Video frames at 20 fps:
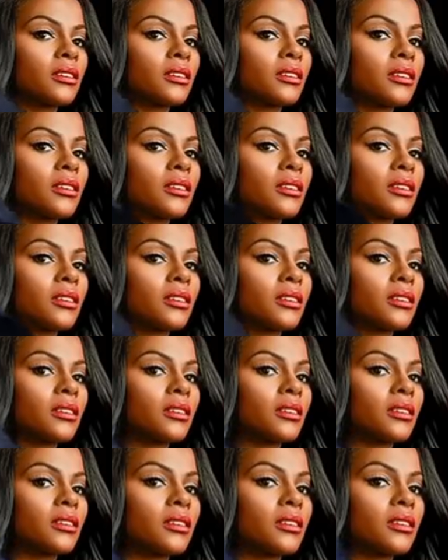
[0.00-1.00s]

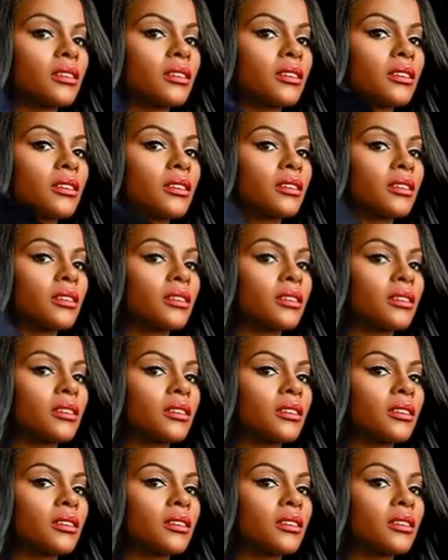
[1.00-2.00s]

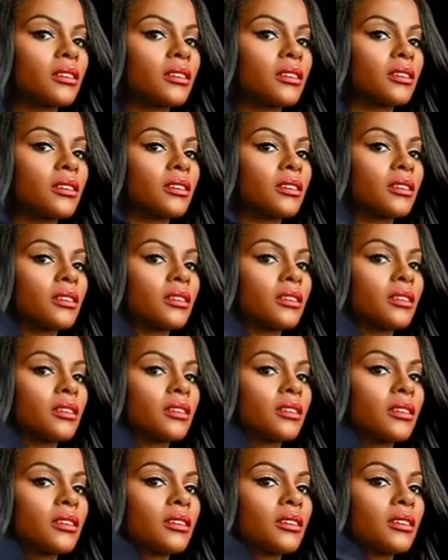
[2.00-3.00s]

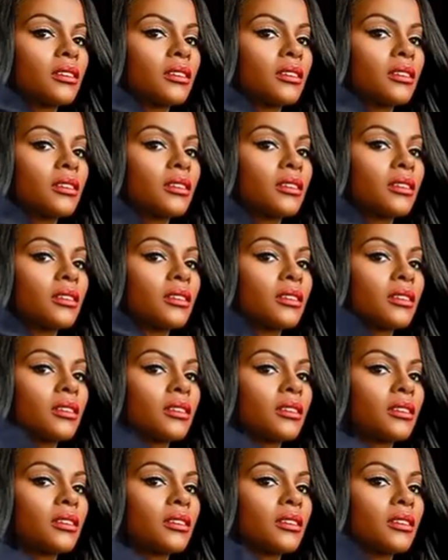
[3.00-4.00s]

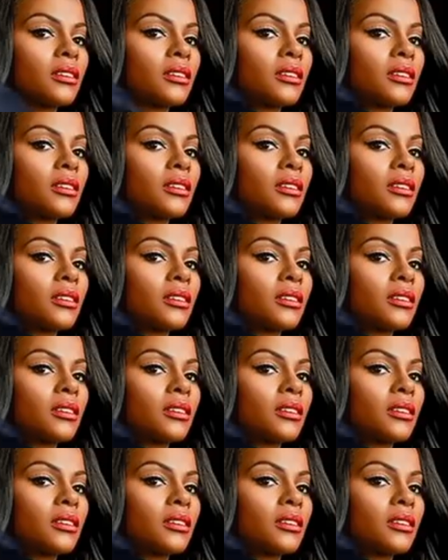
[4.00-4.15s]
[no speech]